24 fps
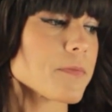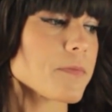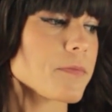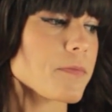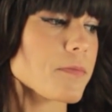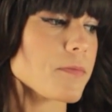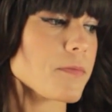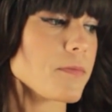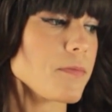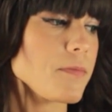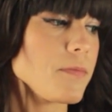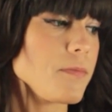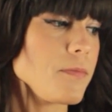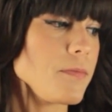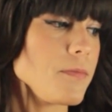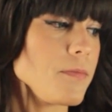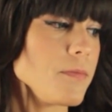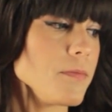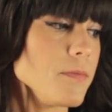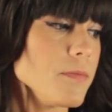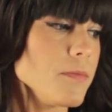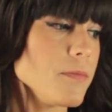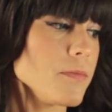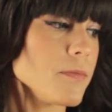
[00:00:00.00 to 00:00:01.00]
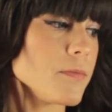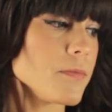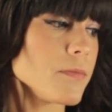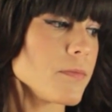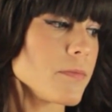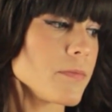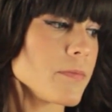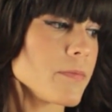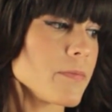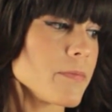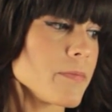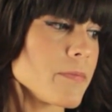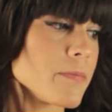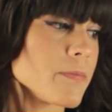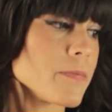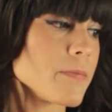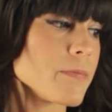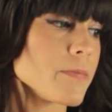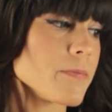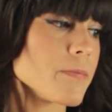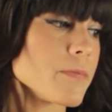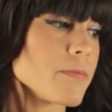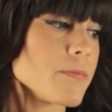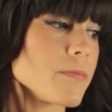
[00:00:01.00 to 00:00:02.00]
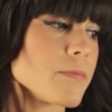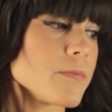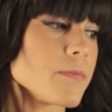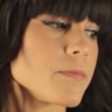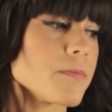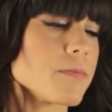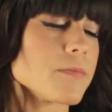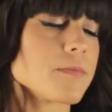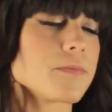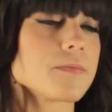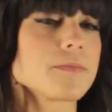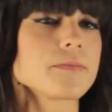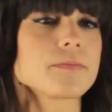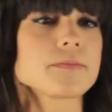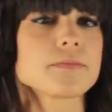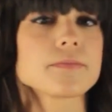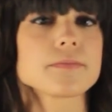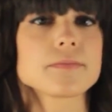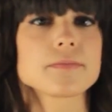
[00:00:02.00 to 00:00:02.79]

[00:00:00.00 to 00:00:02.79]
(no one is talking)